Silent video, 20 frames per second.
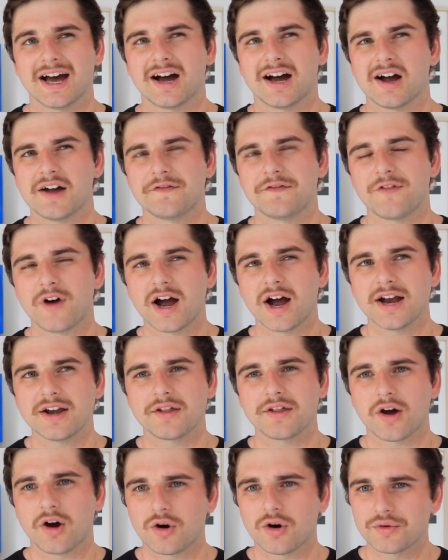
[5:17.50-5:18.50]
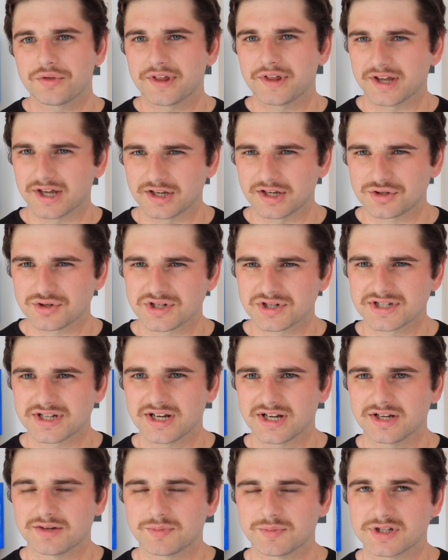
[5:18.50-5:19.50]
I find the whole thing
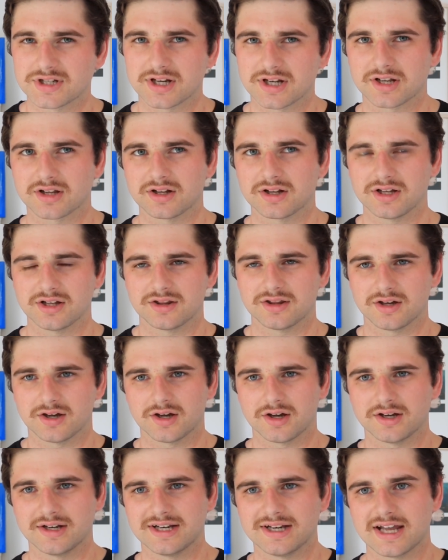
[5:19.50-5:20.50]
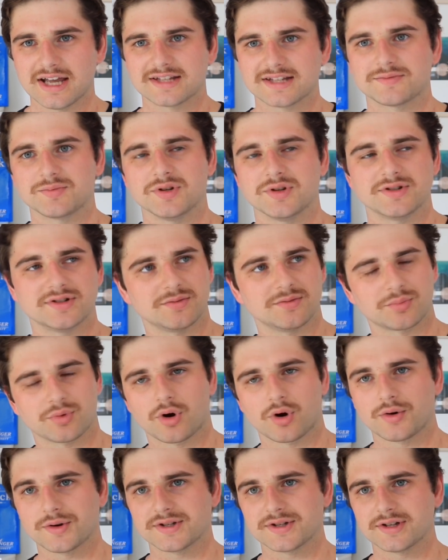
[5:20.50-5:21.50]
interesting, particularly the NASPERS and
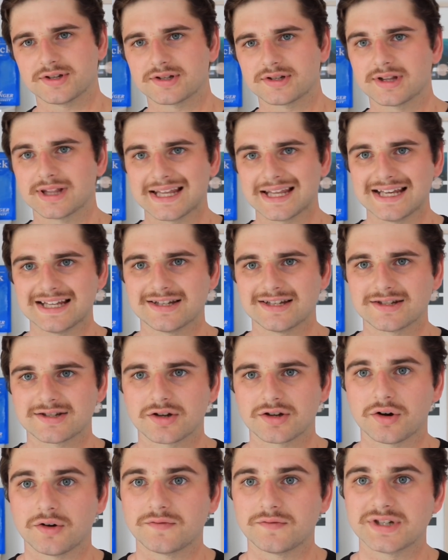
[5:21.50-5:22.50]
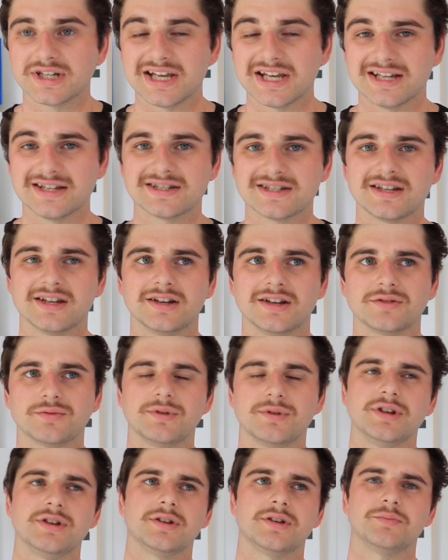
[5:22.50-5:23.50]
process lens of Tencent,
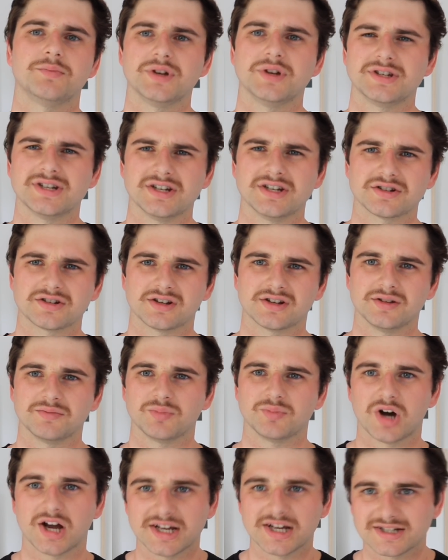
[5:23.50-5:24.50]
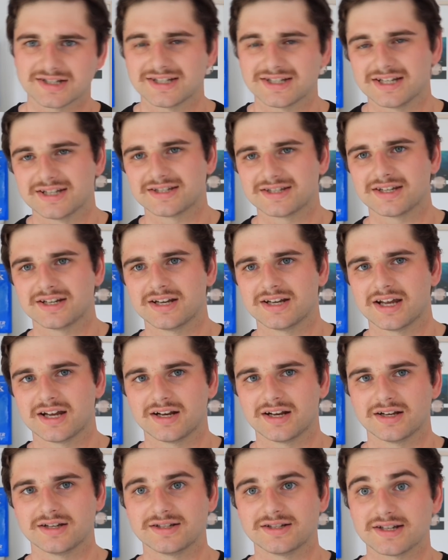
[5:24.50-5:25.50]
where you can potentially buy into Tencent
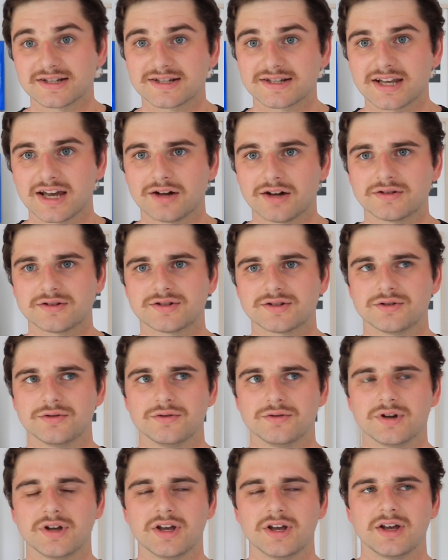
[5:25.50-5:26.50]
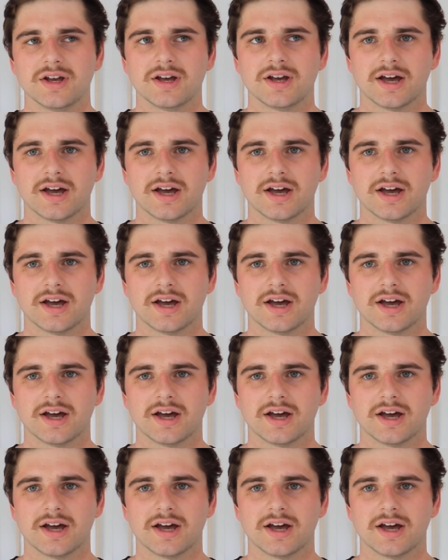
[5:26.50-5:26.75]
at a discount to,